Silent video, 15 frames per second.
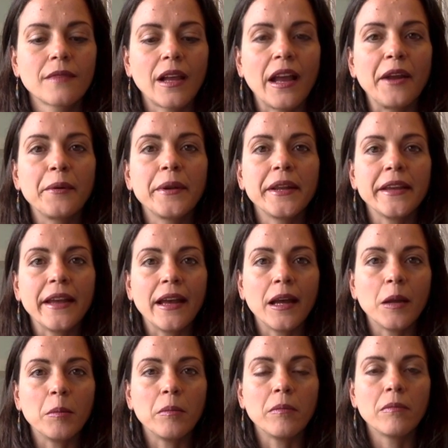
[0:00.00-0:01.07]
I already
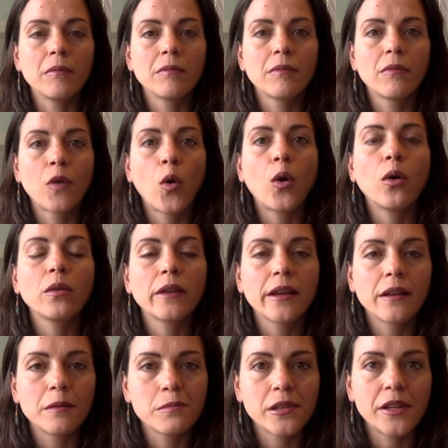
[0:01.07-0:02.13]
am whole and
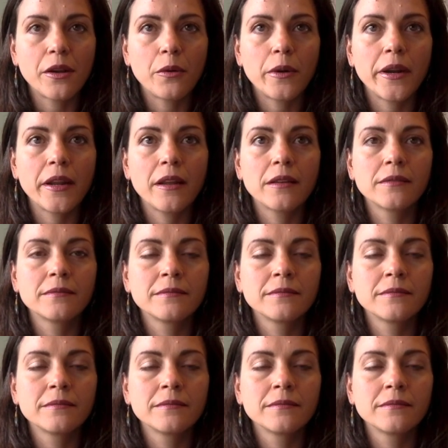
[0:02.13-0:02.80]
complete already.